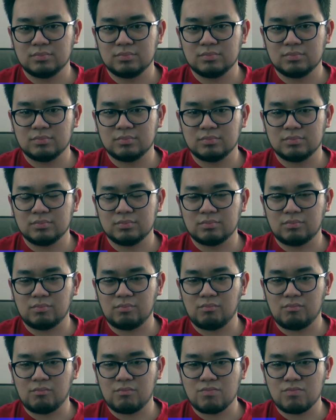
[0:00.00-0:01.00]

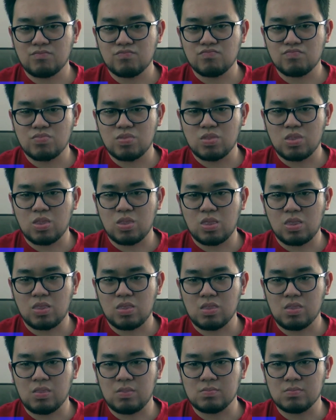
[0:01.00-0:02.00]

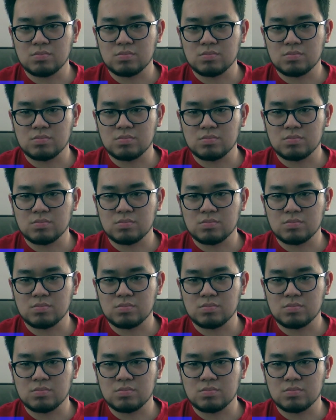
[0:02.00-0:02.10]
(not speaking)